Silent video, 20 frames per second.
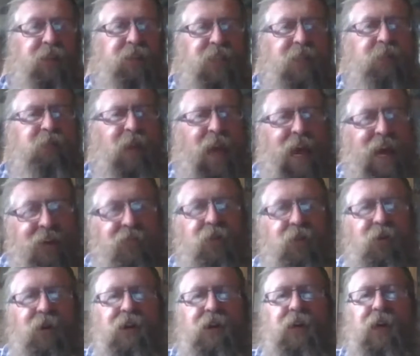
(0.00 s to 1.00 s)
seems
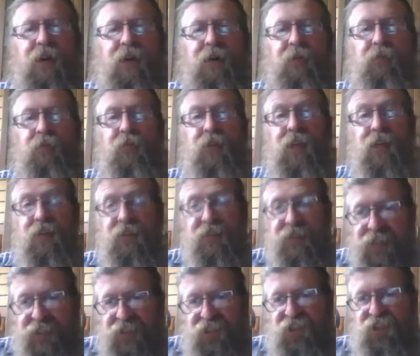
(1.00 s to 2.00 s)
everywhere I go,
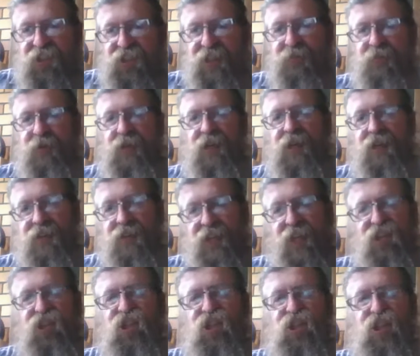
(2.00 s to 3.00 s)
censorship,
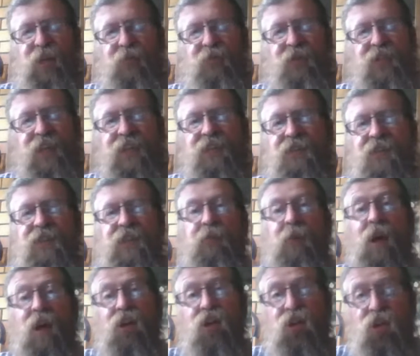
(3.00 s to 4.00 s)
censorship, censorship.
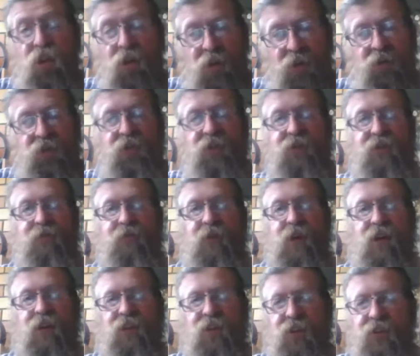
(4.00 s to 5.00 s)
YouTube
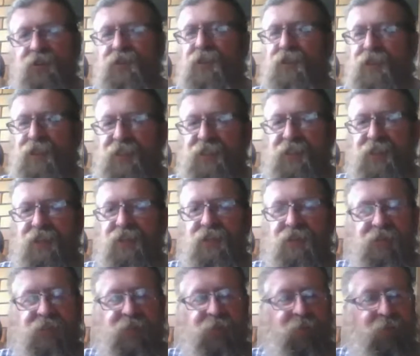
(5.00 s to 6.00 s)
constantly
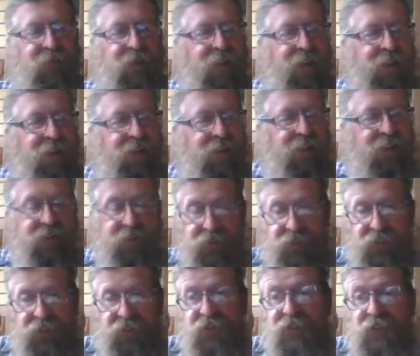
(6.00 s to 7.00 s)
censoring.
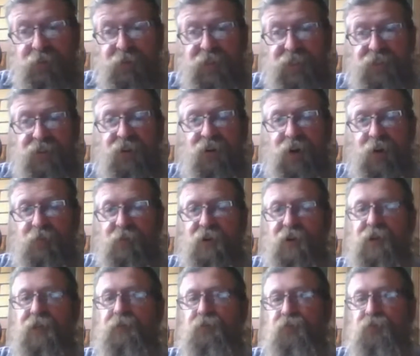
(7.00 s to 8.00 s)
There used to be a time,
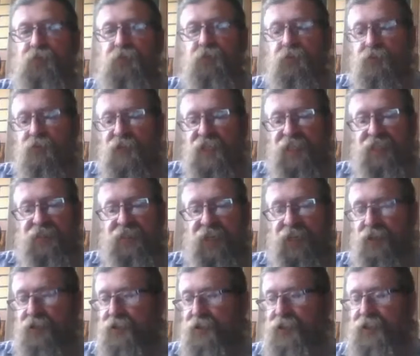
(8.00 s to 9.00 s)
right?
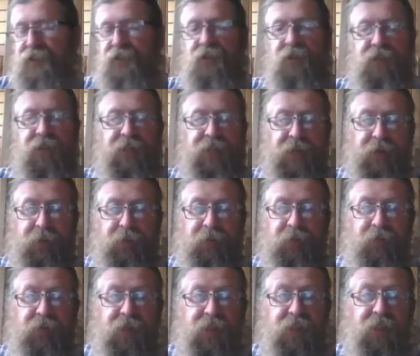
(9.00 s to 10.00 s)
Say I clicked on a
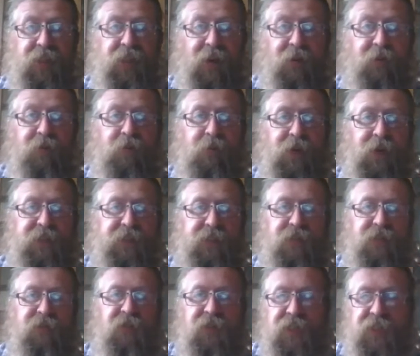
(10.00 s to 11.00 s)

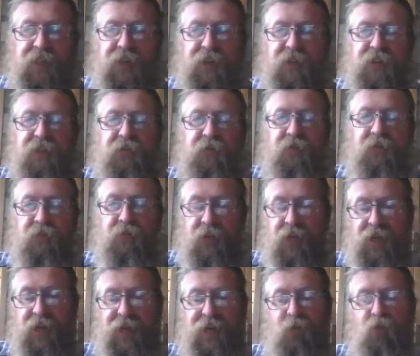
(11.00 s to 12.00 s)
Globe-Buster's video
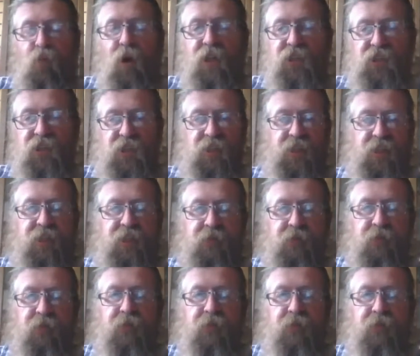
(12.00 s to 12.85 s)
and watched it.